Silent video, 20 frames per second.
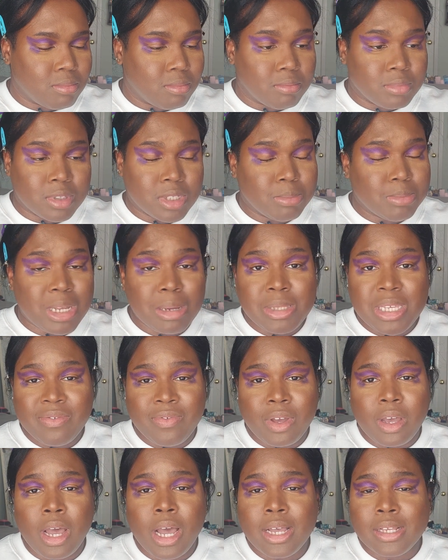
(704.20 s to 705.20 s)
sometimes
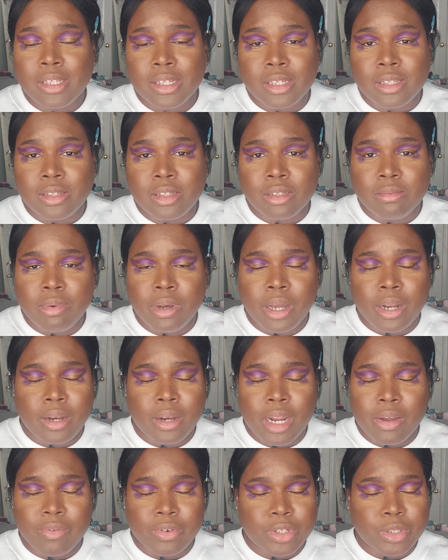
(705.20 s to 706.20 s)
even cousins, but
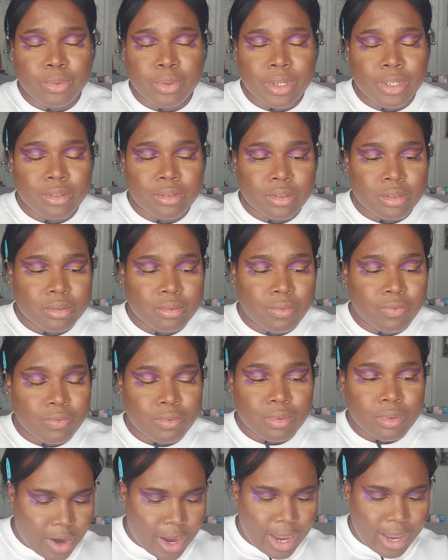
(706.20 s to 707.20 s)
never twins.
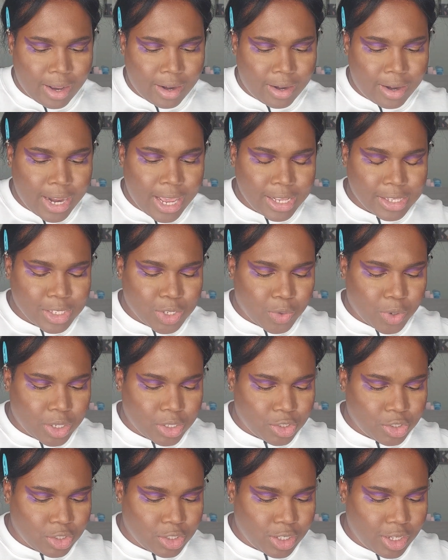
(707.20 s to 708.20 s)
All right, next
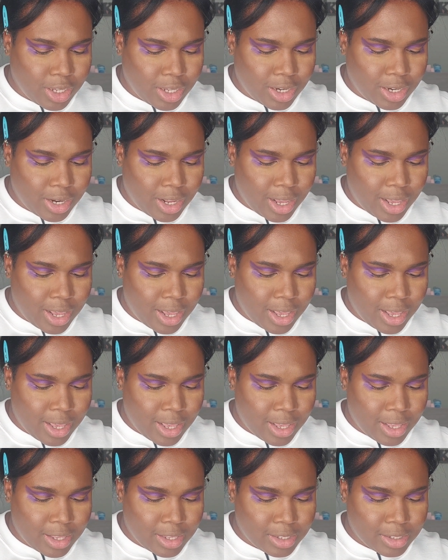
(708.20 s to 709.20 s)
question
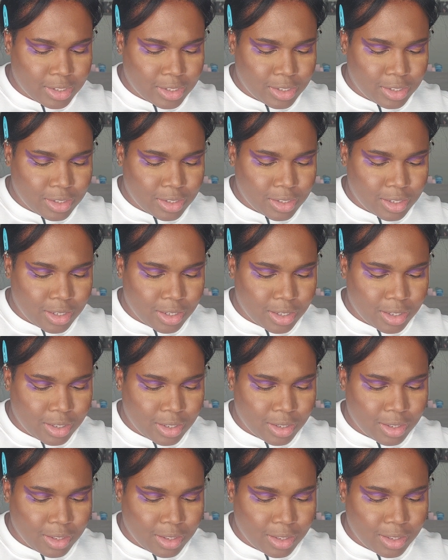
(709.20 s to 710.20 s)
is
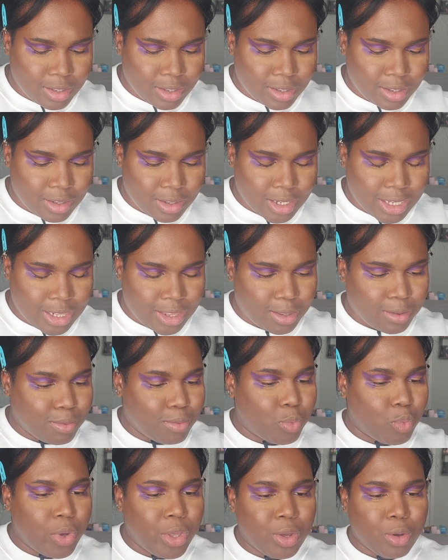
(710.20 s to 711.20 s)
that the
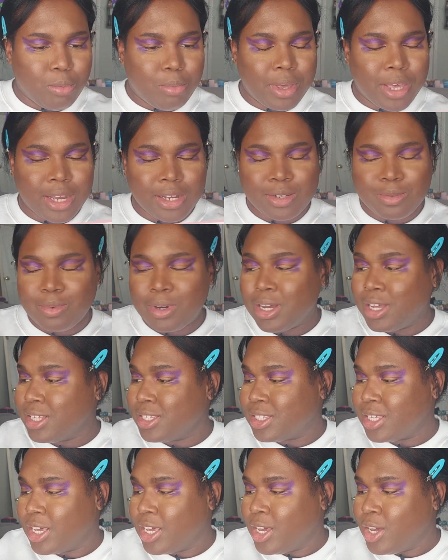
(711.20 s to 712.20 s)
wheel picked
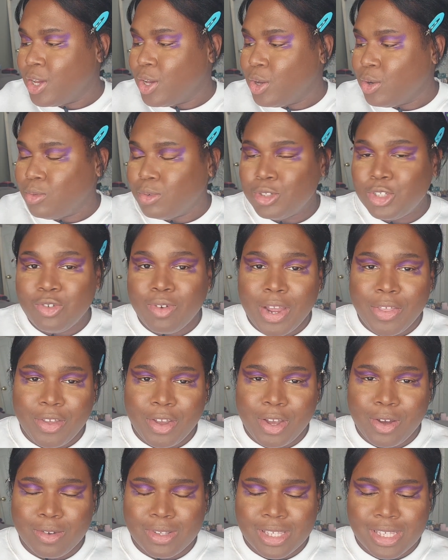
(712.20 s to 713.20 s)
was, would you
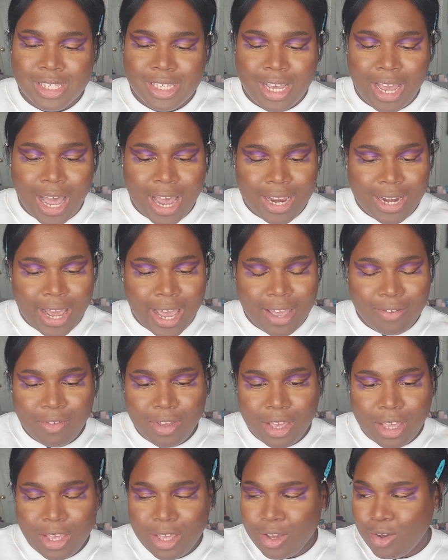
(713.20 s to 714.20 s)
rather go
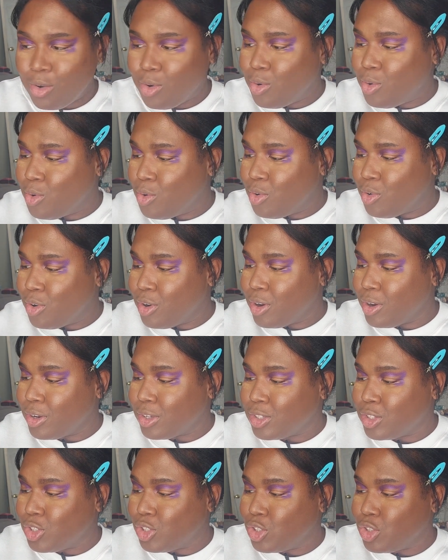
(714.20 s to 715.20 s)
skydiving
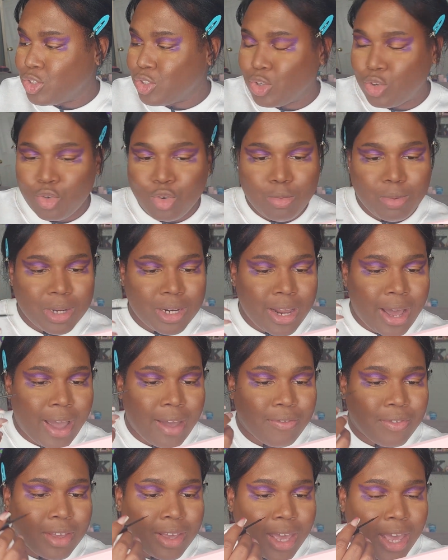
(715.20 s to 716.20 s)
or scuba
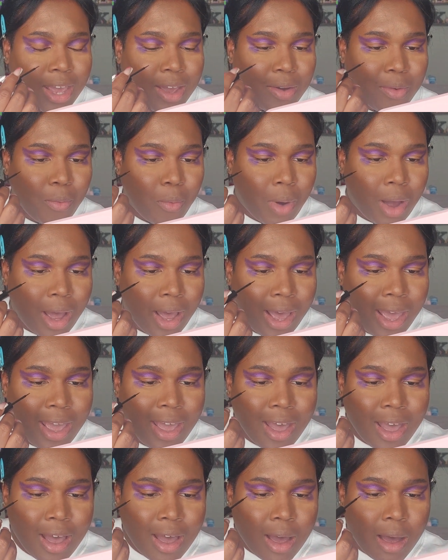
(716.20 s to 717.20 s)
diving, and why?
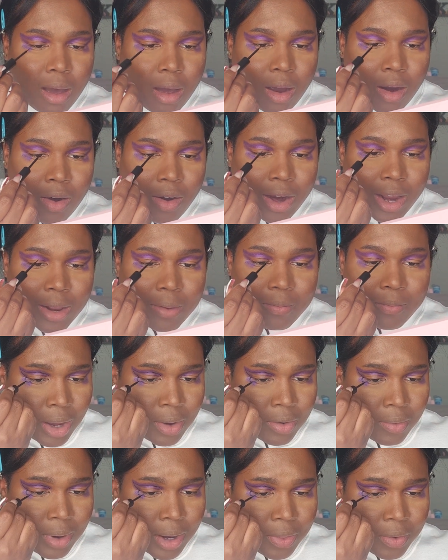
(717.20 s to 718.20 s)
All right, I
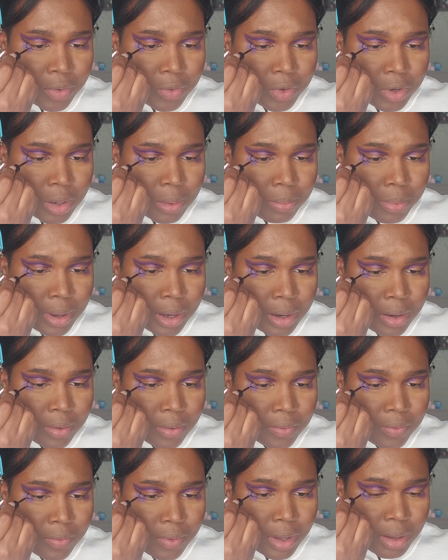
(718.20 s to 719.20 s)
would rather jump out
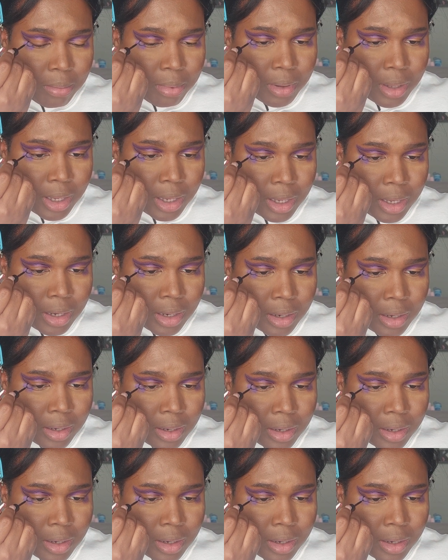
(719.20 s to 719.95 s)
of a plane